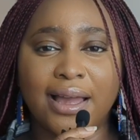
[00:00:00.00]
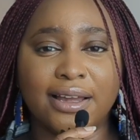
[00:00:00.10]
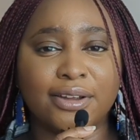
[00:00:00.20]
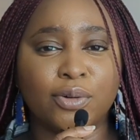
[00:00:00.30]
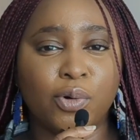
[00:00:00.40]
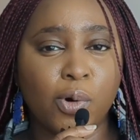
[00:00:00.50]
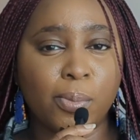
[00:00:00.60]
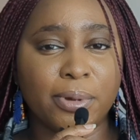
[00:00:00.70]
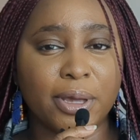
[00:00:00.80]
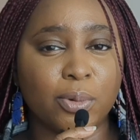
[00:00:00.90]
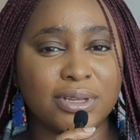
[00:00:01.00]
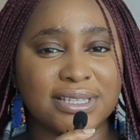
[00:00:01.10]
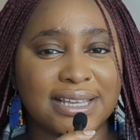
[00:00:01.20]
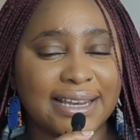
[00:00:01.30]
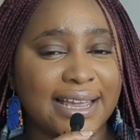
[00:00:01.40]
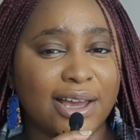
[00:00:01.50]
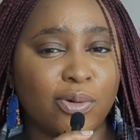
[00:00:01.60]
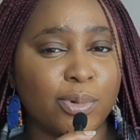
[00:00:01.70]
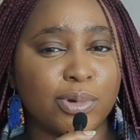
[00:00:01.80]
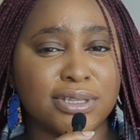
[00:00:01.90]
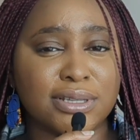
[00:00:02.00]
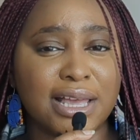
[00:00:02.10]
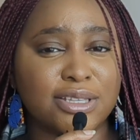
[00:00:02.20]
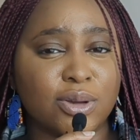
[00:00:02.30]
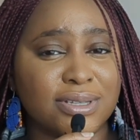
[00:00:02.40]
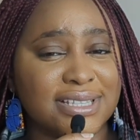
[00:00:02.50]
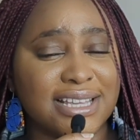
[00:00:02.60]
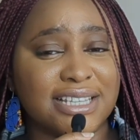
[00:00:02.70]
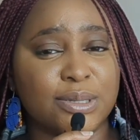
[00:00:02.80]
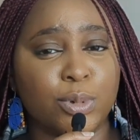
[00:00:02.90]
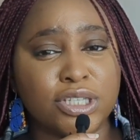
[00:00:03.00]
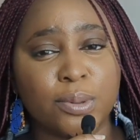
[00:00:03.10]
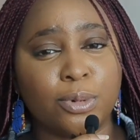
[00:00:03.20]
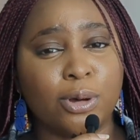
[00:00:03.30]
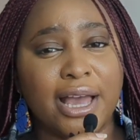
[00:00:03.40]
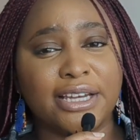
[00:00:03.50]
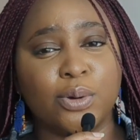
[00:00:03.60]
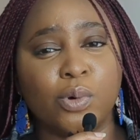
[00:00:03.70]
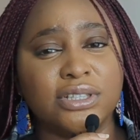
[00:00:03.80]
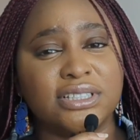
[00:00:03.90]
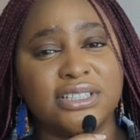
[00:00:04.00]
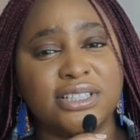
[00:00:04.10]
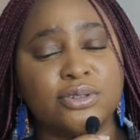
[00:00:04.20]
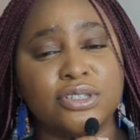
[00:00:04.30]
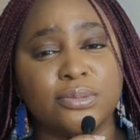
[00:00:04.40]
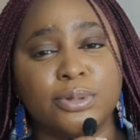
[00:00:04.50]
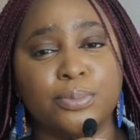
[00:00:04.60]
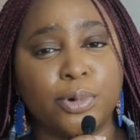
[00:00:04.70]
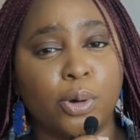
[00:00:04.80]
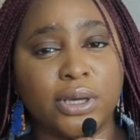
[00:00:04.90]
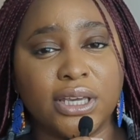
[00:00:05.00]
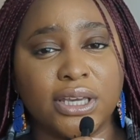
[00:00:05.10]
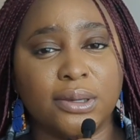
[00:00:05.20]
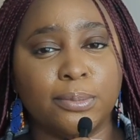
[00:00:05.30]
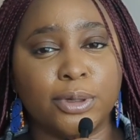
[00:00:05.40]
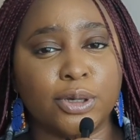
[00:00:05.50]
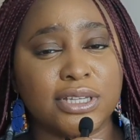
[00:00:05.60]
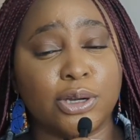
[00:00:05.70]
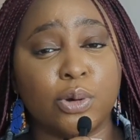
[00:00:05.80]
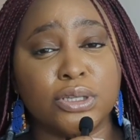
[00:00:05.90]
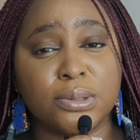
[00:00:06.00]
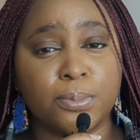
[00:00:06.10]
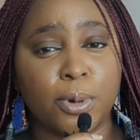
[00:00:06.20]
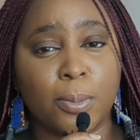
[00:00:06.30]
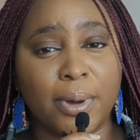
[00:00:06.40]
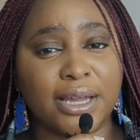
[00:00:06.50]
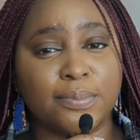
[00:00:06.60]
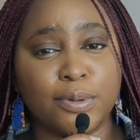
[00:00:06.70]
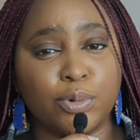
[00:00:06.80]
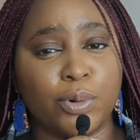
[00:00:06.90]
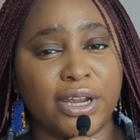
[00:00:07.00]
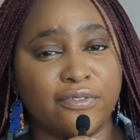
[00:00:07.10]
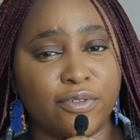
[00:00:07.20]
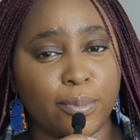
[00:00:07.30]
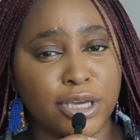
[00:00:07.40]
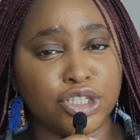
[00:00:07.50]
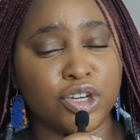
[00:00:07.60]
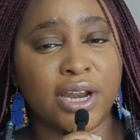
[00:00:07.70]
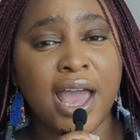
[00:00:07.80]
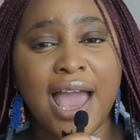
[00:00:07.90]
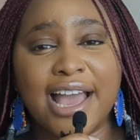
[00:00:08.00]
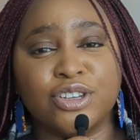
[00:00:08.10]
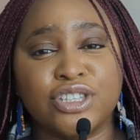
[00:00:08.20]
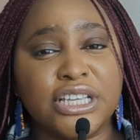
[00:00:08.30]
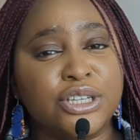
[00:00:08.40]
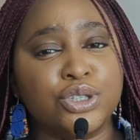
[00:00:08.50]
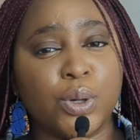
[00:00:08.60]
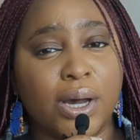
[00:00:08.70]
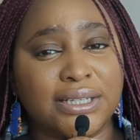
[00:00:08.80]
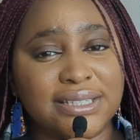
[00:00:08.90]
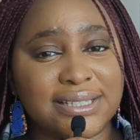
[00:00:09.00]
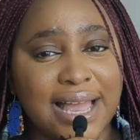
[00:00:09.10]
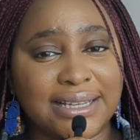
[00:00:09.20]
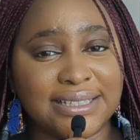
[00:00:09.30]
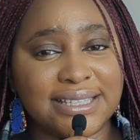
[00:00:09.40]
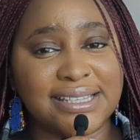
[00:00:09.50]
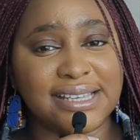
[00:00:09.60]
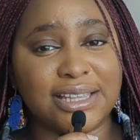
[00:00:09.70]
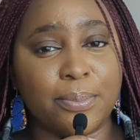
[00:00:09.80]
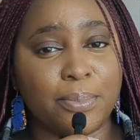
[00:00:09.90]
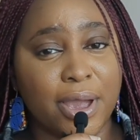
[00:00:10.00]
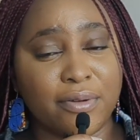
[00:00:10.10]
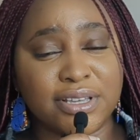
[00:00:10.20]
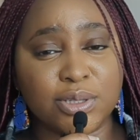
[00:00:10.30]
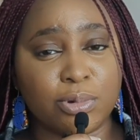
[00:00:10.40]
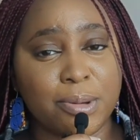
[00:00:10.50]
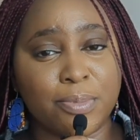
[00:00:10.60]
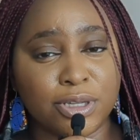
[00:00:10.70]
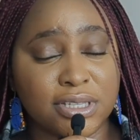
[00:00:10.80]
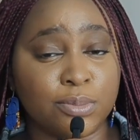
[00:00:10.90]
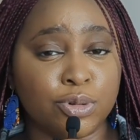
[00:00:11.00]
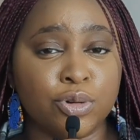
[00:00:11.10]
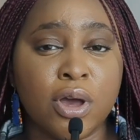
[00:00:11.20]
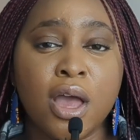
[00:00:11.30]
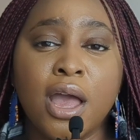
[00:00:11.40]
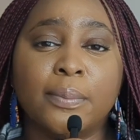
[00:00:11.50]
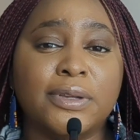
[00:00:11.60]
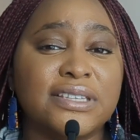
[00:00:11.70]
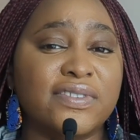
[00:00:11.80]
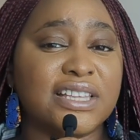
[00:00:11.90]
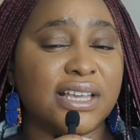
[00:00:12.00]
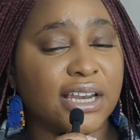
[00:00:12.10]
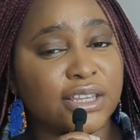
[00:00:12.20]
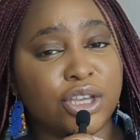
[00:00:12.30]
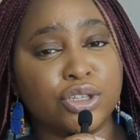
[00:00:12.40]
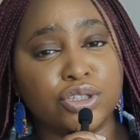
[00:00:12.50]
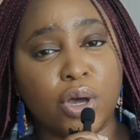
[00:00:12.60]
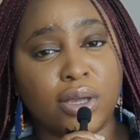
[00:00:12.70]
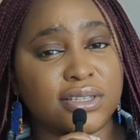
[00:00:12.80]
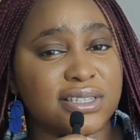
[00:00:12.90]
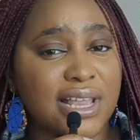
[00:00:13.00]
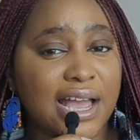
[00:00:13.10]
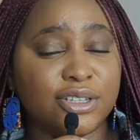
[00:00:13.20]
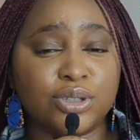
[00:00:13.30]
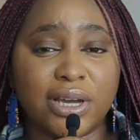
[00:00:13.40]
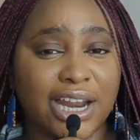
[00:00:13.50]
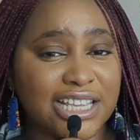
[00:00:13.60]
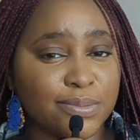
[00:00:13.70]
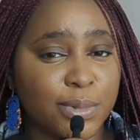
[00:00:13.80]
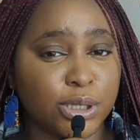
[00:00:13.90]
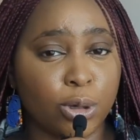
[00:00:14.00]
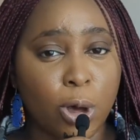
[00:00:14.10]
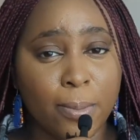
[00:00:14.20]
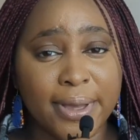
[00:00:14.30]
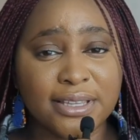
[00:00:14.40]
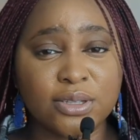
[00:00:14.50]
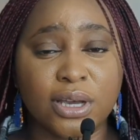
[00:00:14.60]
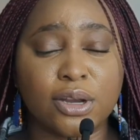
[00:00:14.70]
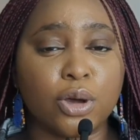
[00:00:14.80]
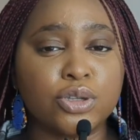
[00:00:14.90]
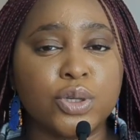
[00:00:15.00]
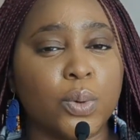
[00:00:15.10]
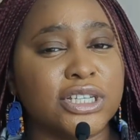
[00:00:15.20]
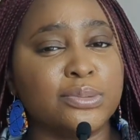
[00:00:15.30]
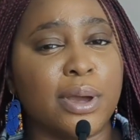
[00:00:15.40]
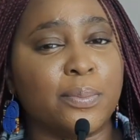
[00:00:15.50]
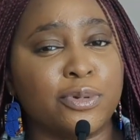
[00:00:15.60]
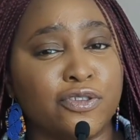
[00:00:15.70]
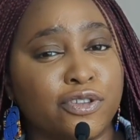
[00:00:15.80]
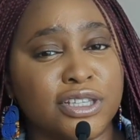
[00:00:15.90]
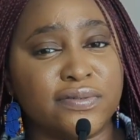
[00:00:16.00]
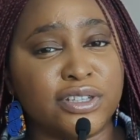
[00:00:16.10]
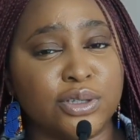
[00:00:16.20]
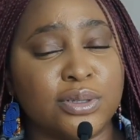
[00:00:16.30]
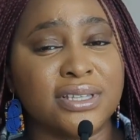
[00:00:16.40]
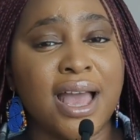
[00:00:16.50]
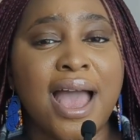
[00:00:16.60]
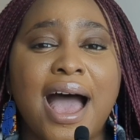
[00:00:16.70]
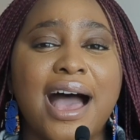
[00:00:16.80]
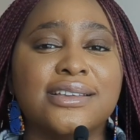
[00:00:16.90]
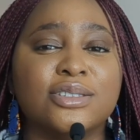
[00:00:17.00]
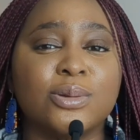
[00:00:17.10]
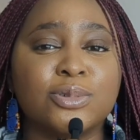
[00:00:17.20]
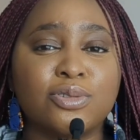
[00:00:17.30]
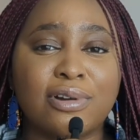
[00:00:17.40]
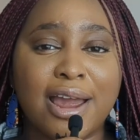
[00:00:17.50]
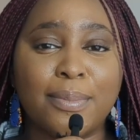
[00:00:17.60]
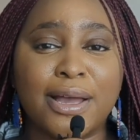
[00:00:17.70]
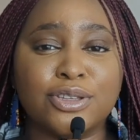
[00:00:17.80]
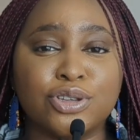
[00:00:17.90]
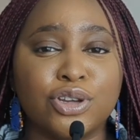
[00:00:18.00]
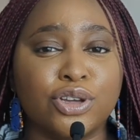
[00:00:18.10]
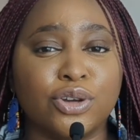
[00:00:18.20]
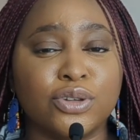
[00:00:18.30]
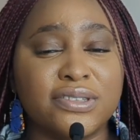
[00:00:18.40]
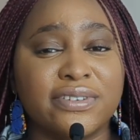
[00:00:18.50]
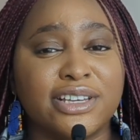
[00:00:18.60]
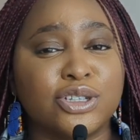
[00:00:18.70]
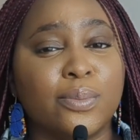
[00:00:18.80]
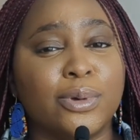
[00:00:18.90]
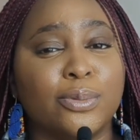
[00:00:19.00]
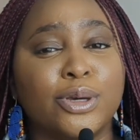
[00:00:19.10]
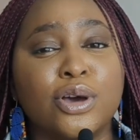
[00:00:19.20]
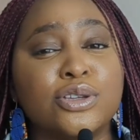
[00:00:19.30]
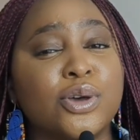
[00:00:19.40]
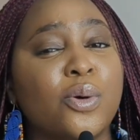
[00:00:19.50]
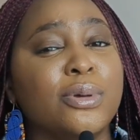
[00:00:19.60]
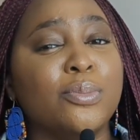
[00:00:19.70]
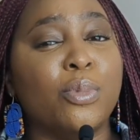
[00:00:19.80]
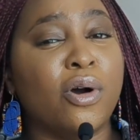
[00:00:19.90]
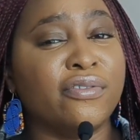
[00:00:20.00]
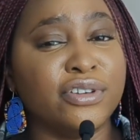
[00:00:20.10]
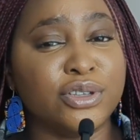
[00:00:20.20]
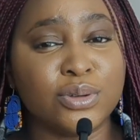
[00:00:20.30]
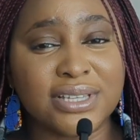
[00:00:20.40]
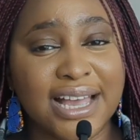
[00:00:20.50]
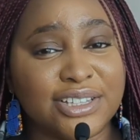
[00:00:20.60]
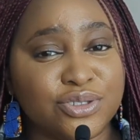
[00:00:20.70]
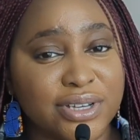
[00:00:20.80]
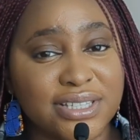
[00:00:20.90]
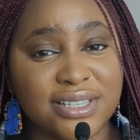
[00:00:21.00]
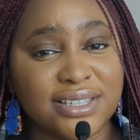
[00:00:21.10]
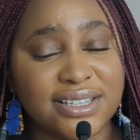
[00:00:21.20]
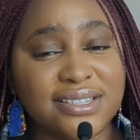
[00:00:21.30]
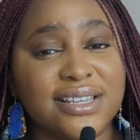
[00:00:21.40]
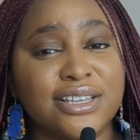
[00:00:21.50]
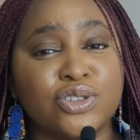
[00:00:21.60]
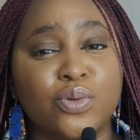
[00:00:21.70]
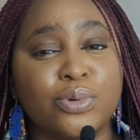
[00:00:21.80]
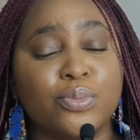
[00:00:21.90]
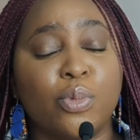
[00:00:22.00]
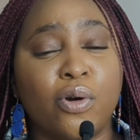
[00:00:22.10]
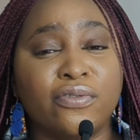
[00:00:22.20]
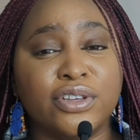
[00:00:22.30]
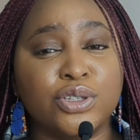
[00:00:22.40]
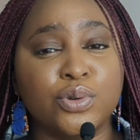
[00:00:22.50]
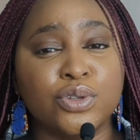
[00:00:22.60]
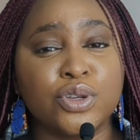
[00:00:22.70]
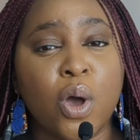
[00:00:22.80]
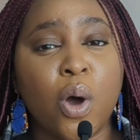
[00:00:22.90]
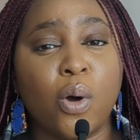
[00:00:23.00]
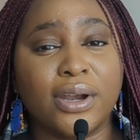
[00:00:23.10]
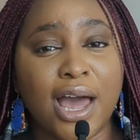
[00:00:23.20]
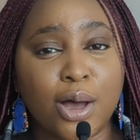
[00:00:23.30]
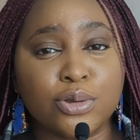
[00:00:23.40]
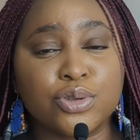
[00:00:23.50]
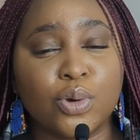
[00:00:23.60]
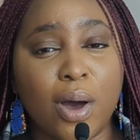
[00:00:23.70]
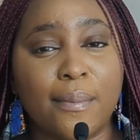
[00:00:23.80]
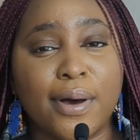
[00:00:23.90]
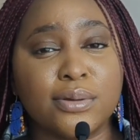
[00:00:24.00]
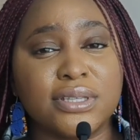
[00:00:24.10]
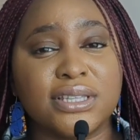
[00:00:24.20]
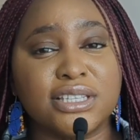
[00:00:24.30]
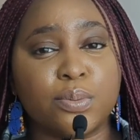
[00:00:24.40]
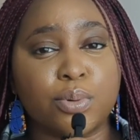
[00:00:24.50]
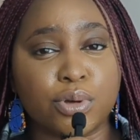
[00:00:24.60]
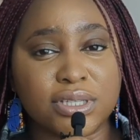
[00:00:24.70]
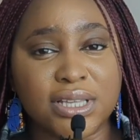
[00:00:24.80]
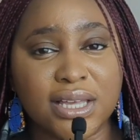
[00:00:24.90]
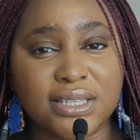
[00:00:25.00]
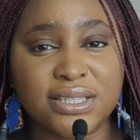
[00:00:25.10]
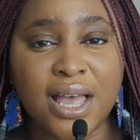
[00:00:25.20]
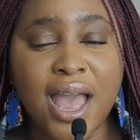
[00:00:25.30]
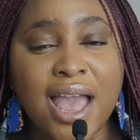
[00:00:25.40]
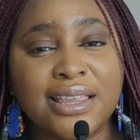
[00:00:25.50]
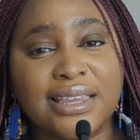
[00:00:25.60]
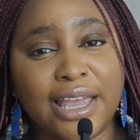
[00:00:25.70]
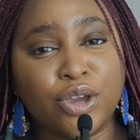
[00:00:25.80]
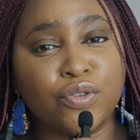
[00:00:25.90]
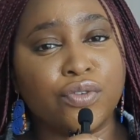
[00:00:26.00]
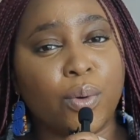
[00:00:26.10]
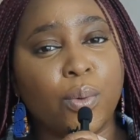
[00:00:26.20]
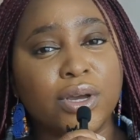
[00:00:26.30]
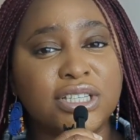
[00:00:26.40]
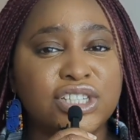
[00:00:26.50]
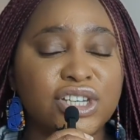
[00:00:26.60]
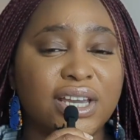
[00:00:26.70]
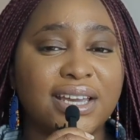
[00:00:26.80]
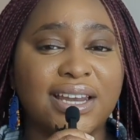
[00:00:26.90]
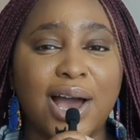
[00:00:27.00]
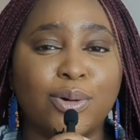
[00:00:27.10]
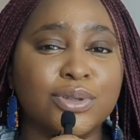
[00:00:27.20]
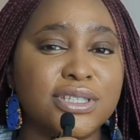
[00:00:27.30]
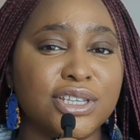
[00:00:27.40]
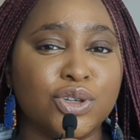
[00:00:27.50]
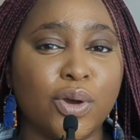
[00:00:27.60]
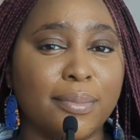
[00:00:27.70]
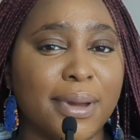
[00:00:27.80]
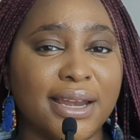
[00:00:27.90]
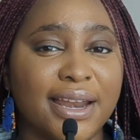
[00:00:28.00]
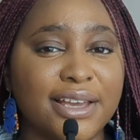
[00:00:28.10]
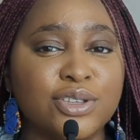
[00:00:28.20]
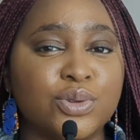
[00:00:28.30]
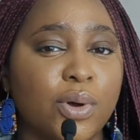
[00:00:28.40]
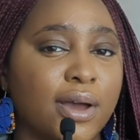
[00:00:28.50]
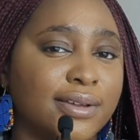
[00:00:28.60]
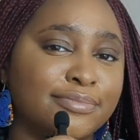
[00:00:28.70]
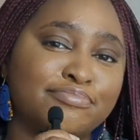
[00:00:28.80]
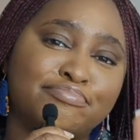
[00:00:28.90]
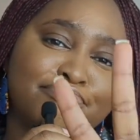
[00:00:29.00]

I hope it was clear. I hope it was as concise as possible. I didn't want the details to be bulky because I don't want to bombard people with information. I just need you to understand it the barest way possible. Please, if there's anything you do not understand, you can ask me in the comments. You can also watch my previous videos and subscribe and turn on your notification bell, because there will be more videos addressing these things. There will be more videos on how to go about this process. Thank you for watching. I will see you in my next one.